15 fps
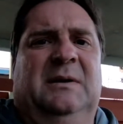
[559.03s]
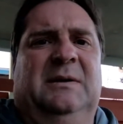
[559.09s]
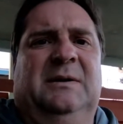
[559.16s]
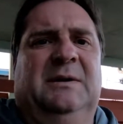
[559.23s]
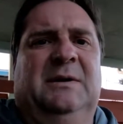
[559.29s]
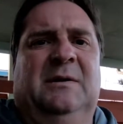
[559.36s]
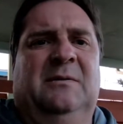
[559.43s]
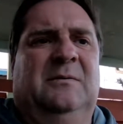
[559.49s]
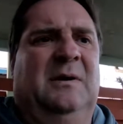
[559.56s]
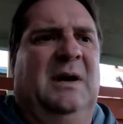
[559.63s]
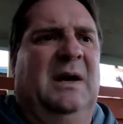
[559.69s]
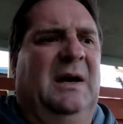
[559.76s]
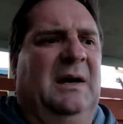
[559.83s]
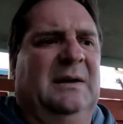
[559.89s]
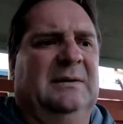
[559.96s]
You
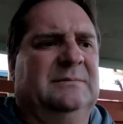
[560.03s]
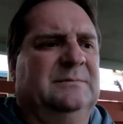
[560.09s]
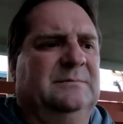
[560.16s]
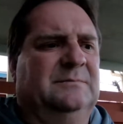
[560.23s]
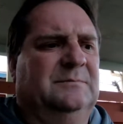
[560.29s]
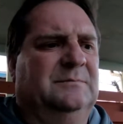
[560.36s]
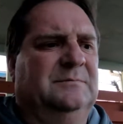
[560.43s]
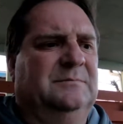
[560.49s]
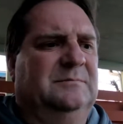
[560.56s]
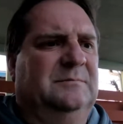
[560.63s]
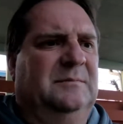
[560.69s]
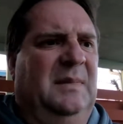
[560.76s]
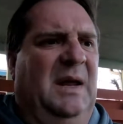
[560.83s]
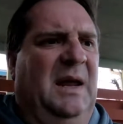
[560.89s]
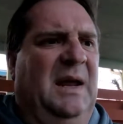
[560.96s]
know,
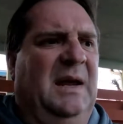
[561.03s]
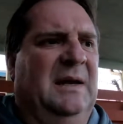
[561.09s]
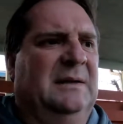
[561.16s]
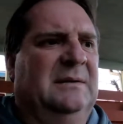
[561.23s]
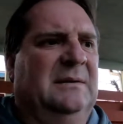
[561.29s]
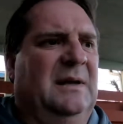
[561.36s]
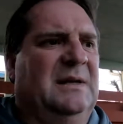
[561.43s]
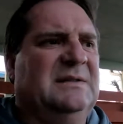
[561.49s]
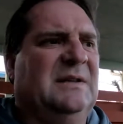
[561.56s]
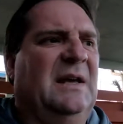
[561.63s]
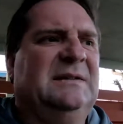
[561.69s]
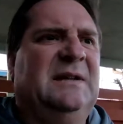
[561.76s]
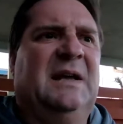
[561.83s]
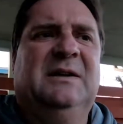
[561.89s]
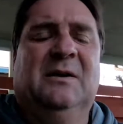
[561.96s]
and it's
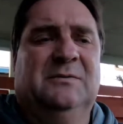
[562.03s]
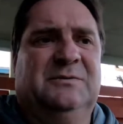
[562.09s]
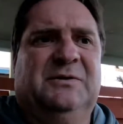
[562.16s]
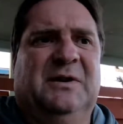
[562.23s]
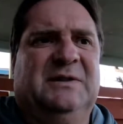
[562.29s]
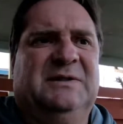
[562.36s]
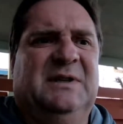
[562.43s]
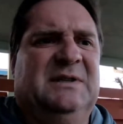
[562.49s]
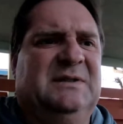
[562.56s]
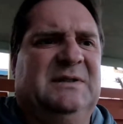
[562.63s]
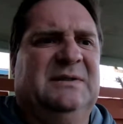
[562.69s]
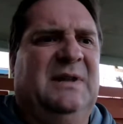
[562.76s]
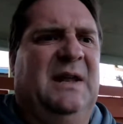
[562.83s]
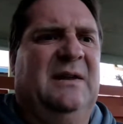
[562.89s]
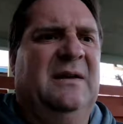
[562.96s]
like they don't trust
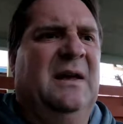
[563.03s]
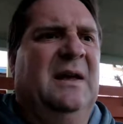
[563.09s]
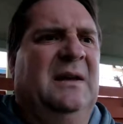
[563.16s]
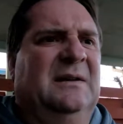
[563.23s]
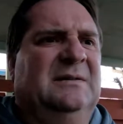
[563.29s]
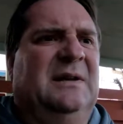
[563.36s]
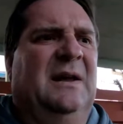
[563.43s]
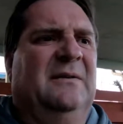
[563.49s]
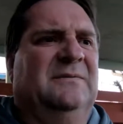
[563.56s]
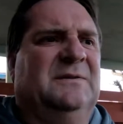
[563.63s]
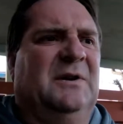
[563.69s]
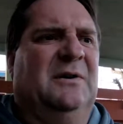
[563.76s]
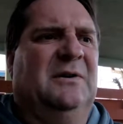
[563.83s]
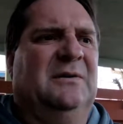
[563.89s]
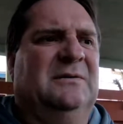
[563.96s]
us. They've
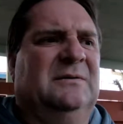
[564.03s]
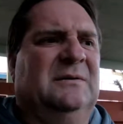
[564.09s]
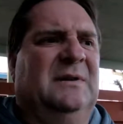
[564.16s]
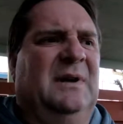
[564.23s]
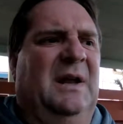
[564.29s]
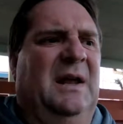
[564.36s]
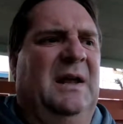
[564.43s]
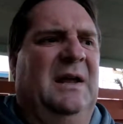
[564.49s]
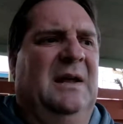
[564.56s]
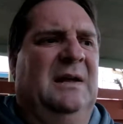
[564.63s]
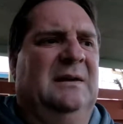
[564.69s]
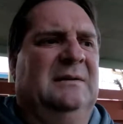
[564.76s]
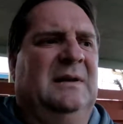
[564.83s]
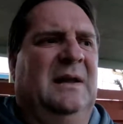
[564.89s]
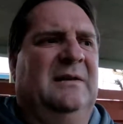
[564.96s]
turned,
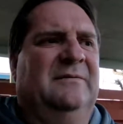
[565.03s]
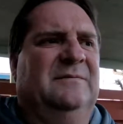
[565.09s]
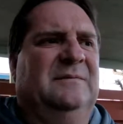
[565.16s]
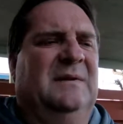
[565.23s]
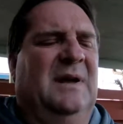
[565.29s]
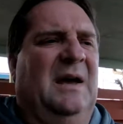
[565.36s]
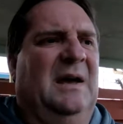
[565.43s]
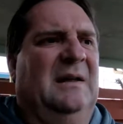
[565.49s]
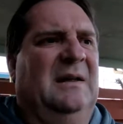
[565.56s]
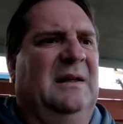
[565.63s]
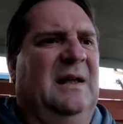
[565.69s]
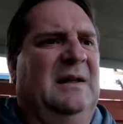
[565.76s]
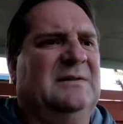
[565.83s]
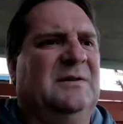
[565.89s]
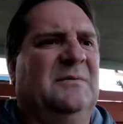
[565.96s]
and
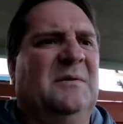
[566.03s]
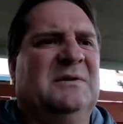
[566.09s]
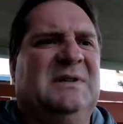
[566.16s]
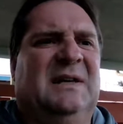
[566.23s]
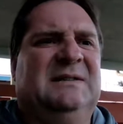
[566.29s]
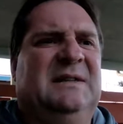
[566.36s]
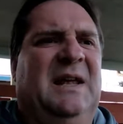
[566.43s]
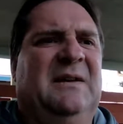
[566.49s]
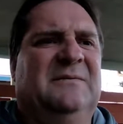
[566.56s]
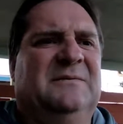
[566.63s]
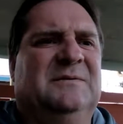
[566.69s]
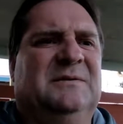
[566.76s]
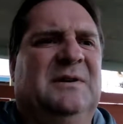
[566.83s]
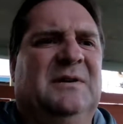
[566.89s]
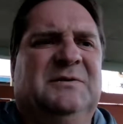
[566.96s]
it's almost like
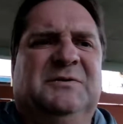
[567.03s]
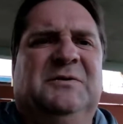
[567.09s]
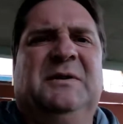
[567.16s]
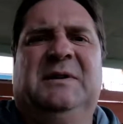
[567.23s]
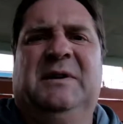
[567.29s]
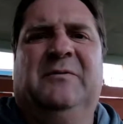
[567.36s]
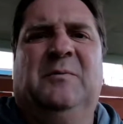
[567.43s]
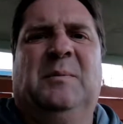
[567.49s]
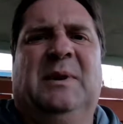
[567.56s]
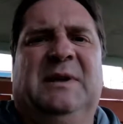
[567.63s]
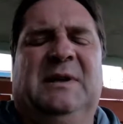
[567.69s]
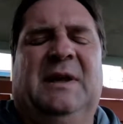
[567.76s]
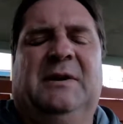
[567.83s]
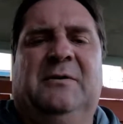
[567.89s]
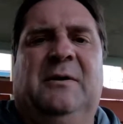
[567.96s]
they're treating
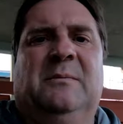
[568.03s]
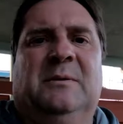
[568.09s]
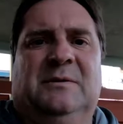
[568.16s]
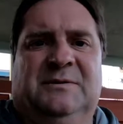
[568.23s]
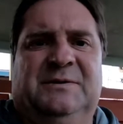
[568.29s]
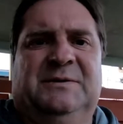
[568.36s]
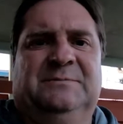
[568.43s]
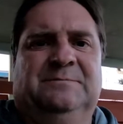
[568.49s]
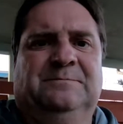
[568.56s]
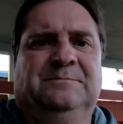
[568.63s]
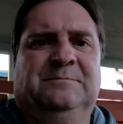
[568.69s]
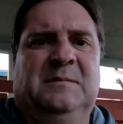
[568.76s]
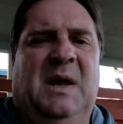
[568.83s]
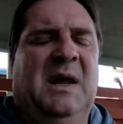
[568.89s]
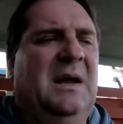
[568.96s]
everybody like criminals.
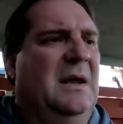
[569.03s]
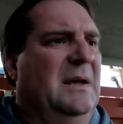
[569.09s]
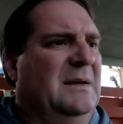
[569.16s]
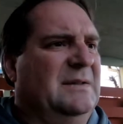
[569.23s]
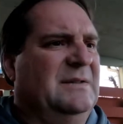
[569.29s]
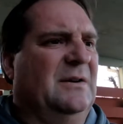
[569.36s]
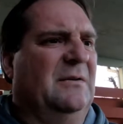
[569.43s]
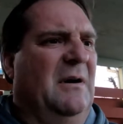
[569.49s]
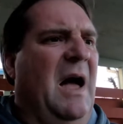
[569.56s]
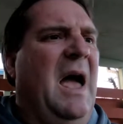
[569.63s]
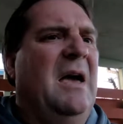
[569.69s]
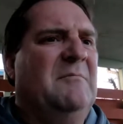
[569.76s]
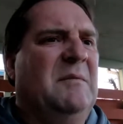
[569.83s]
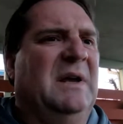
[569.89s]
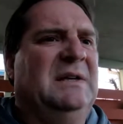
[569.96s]
So
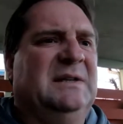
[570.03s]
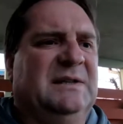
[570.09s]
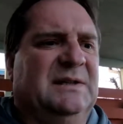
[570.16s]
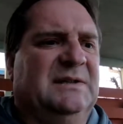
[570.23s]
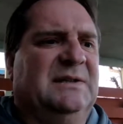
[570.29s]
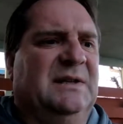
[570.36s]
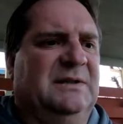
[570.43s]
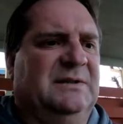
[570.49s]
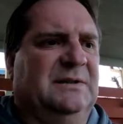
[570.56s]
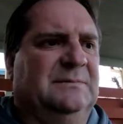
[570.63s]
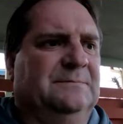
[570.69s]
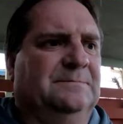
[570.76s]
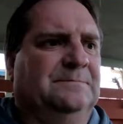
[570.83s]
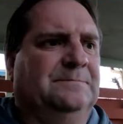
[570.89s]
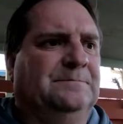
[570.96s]
I have made a
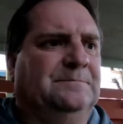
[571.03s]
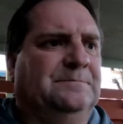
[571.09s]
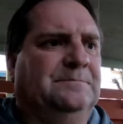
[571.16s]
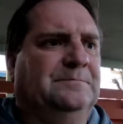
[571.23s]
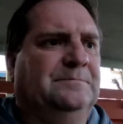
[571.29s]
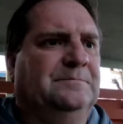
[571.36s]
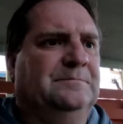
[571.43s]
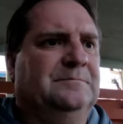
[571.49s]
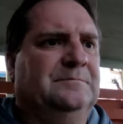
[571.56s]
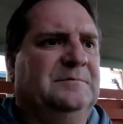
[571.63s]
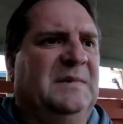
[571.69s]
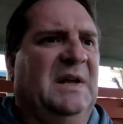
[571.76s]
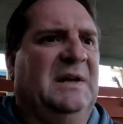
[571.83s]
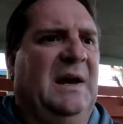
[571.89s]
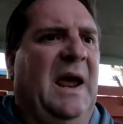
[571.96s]
decision
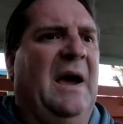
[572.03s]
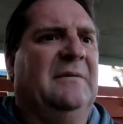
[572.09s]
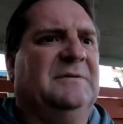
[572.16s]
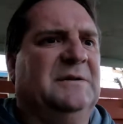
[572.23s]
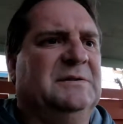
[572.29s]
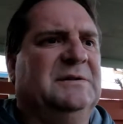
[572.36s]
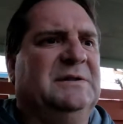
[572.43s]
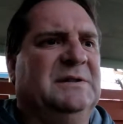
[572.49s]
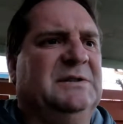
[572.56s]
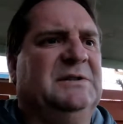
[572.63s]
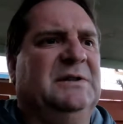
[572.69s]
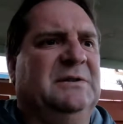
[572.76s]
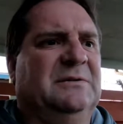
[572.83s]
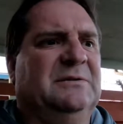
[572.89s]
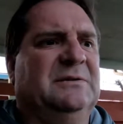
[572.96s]
that after
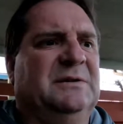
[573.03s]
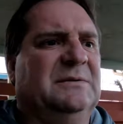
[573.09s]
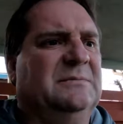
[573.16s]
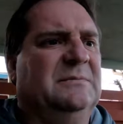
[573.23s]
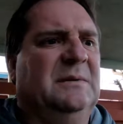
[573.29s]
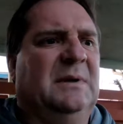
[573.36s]
6 years,